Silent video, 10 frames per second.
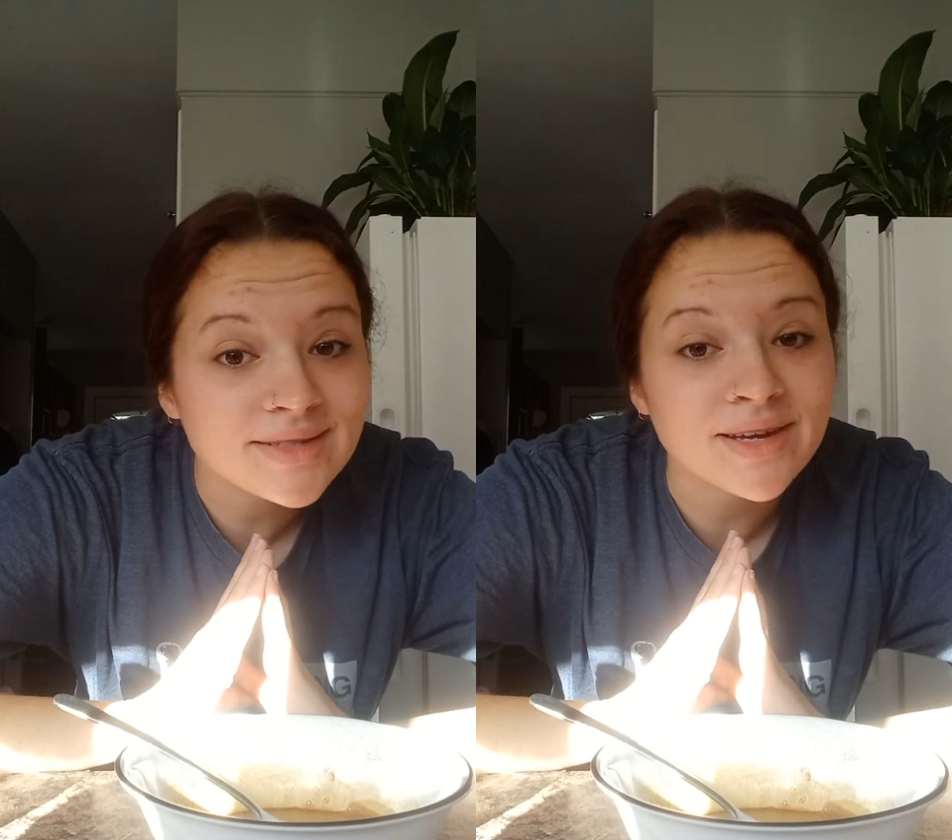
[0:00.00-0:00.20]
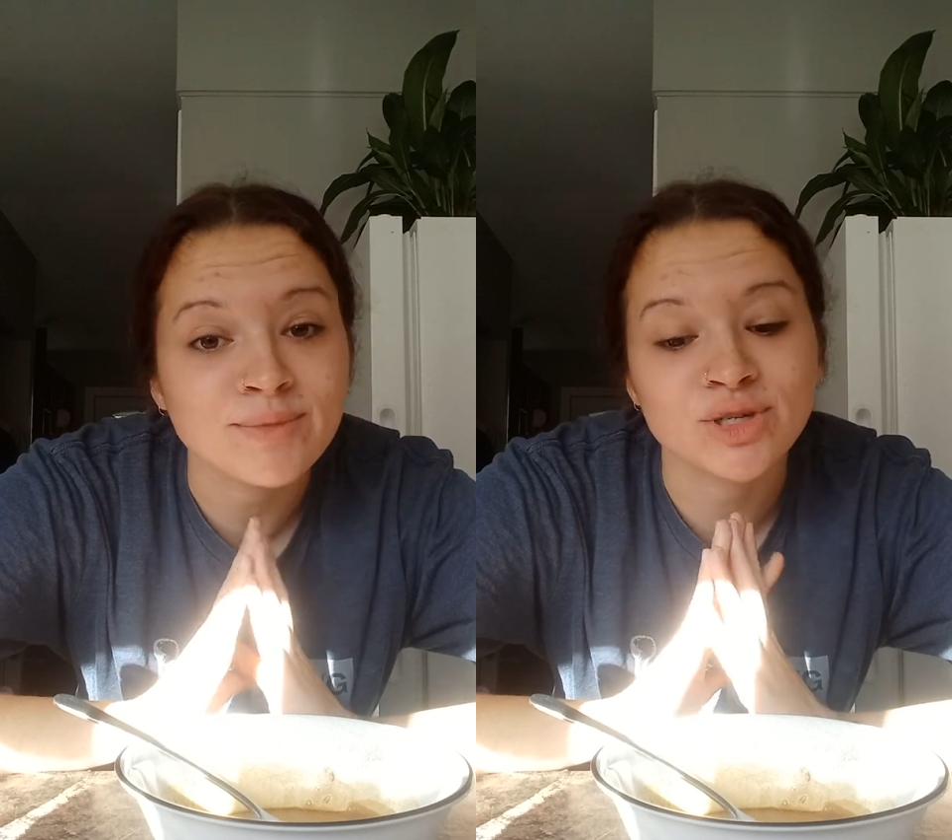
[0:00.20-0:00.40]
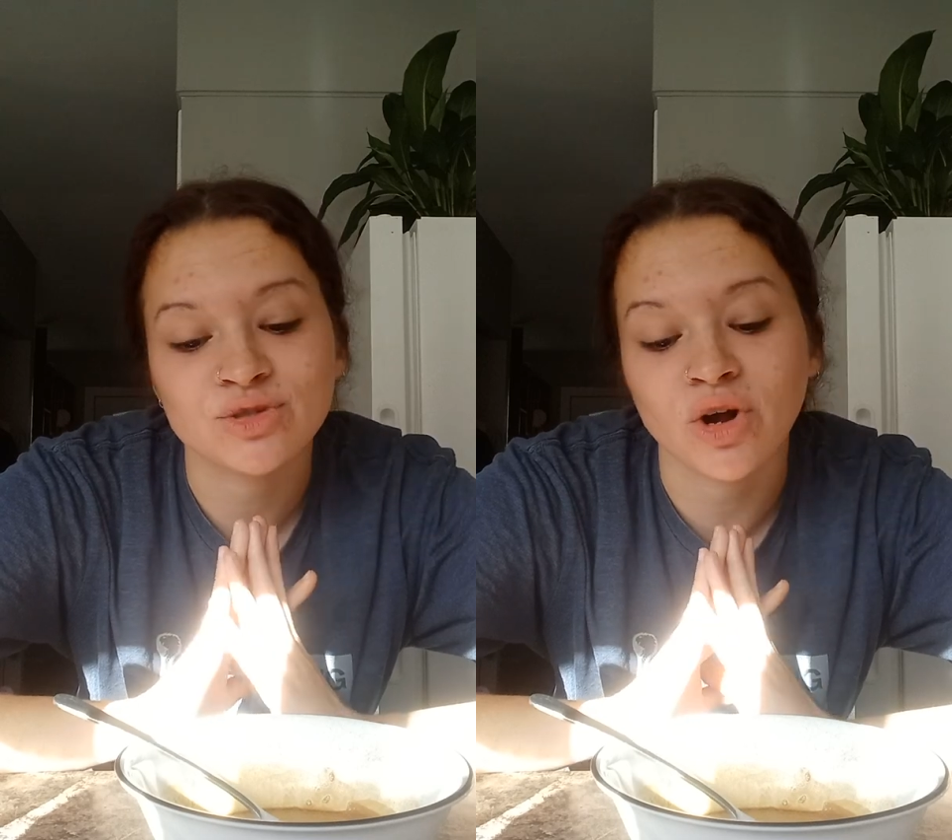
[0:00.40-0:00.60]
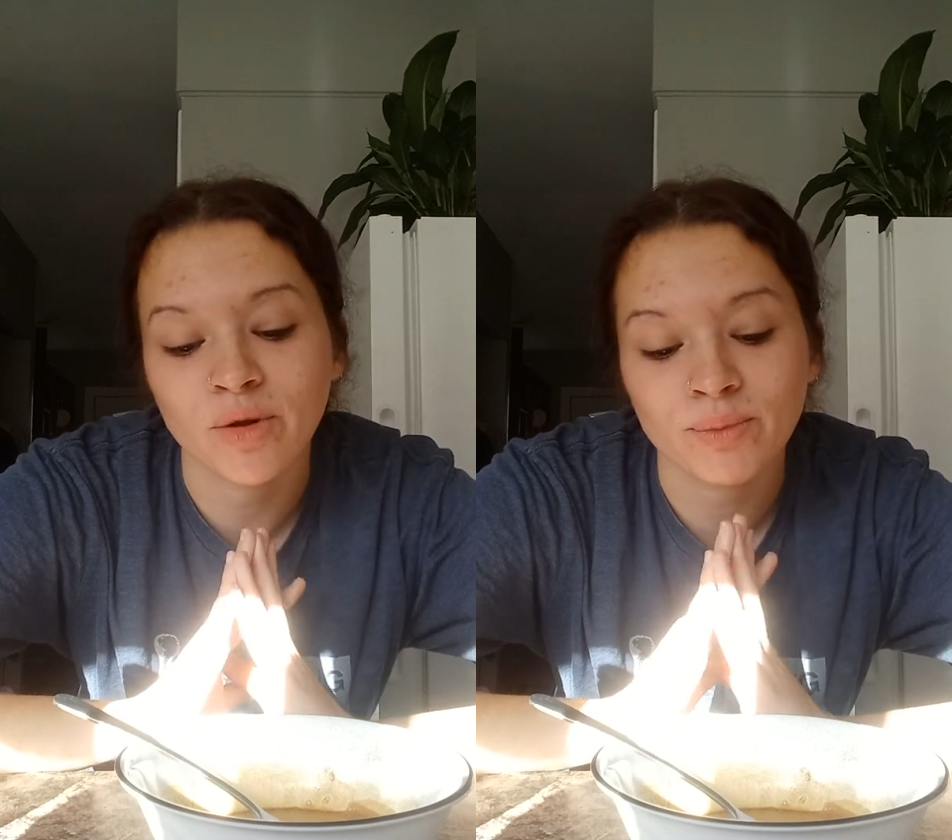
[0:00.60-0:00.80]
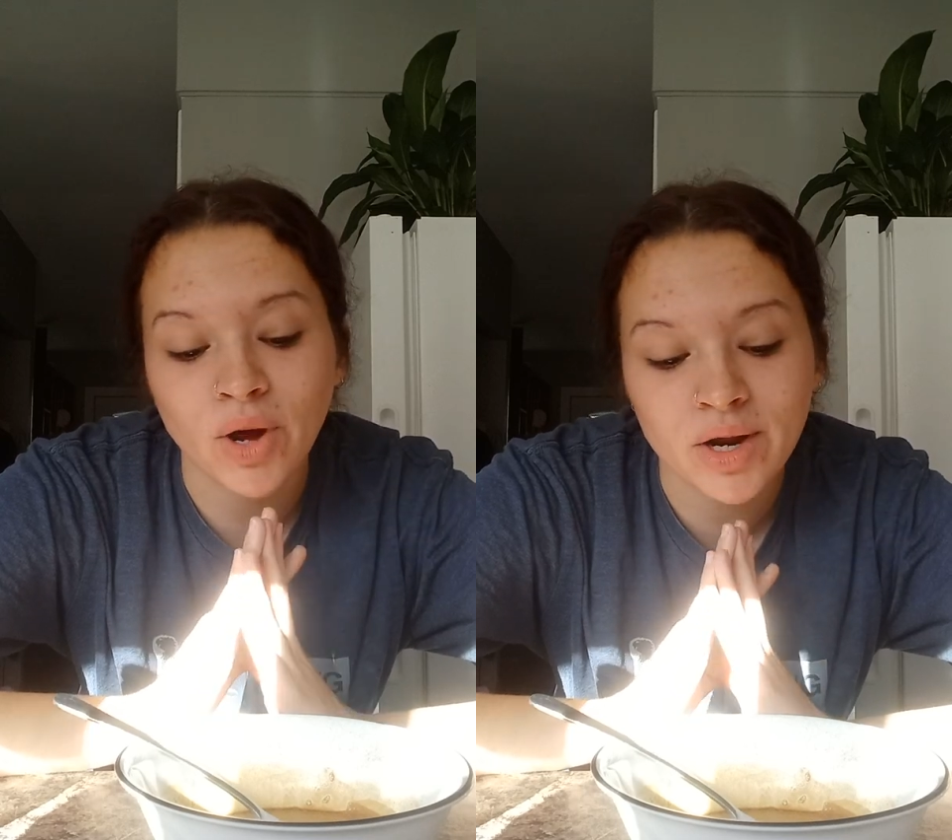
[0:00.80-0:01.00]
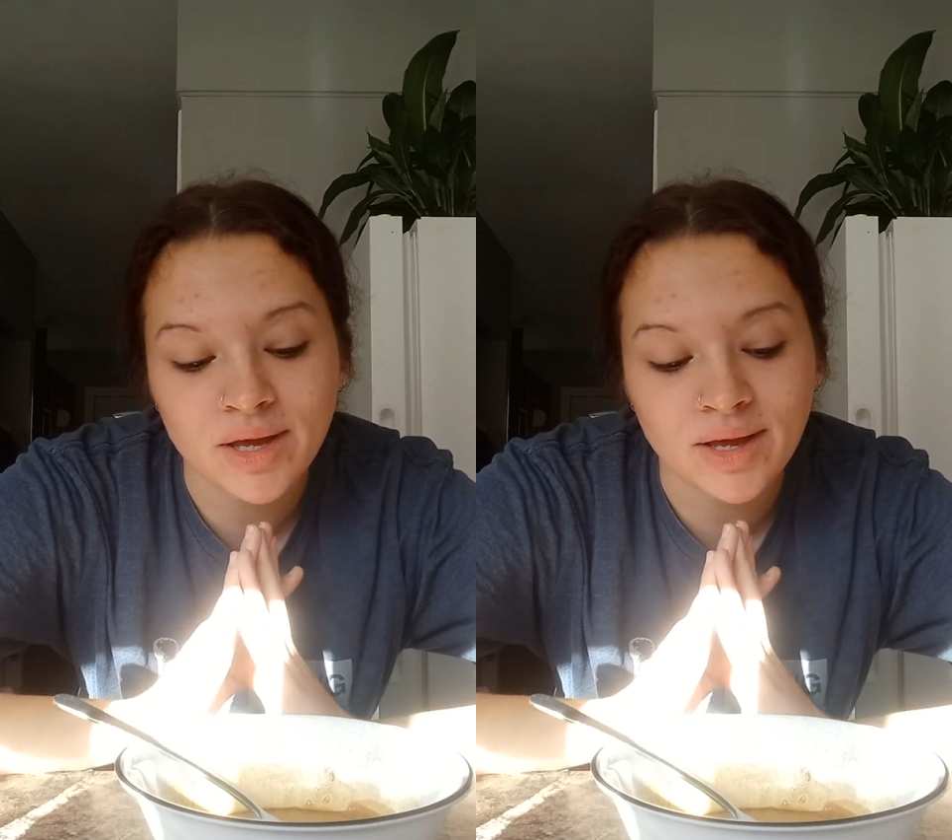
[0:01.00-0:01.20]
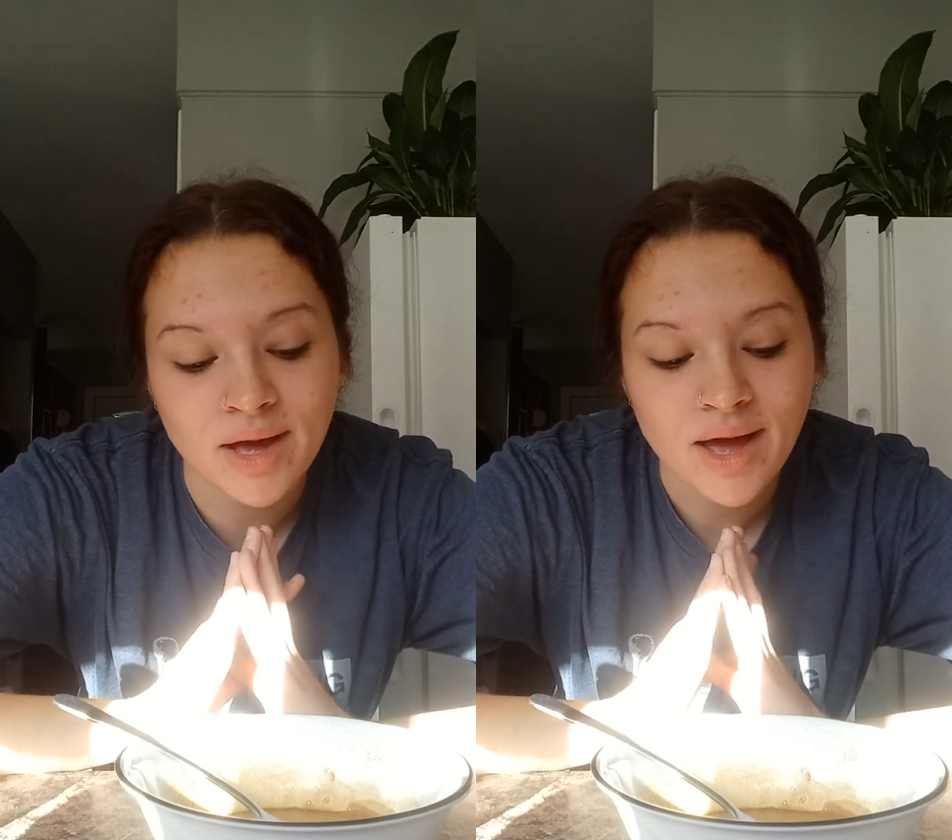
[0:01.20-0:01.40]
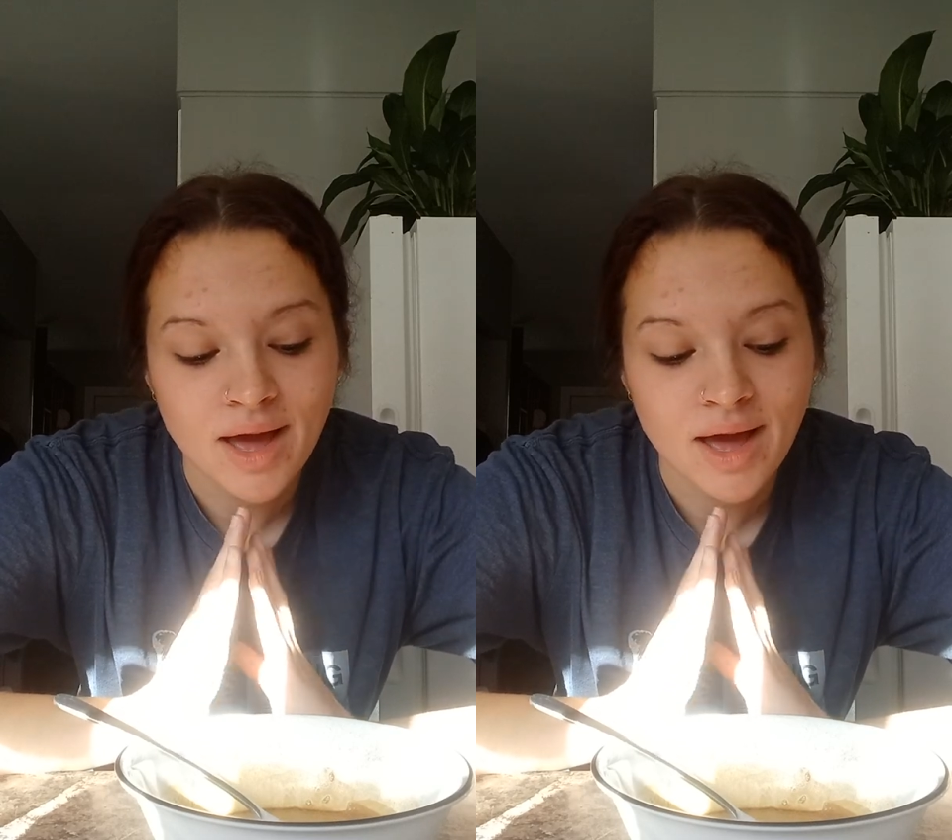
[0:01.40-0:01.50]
and my strong body.